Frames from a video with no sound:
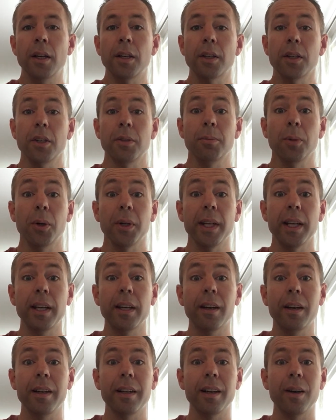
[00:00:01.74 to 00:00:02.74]
Good morning, Year
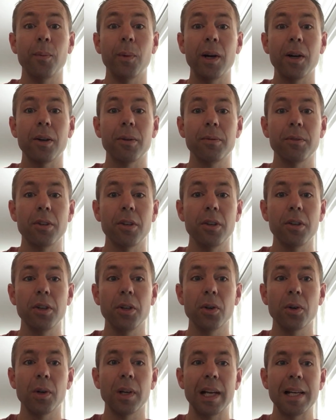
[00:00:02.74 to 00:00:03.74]
9, and welcome to
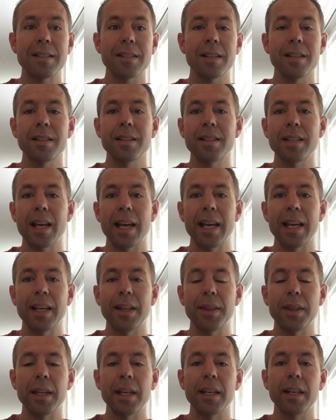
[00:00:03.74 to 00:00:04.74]
your lesson
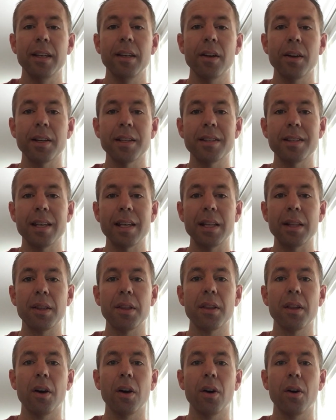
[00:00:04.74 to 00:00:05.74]
today, the 19th
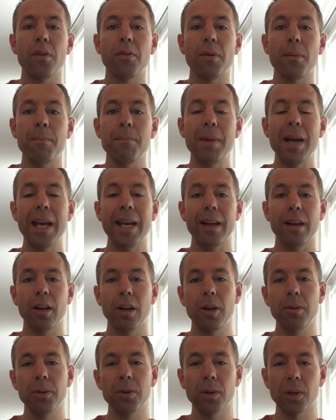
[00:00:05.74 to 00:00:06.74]
of May. I
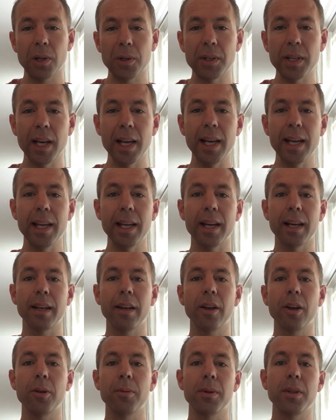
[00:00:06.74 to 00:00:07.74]
hope you're all okay, and
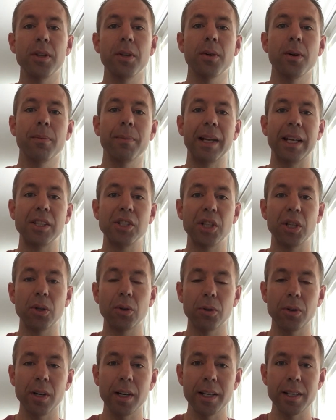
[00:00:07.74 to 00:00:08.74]
I hope that you are managing
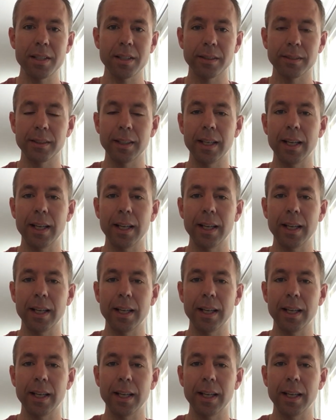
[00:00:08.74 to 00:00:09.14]
all right.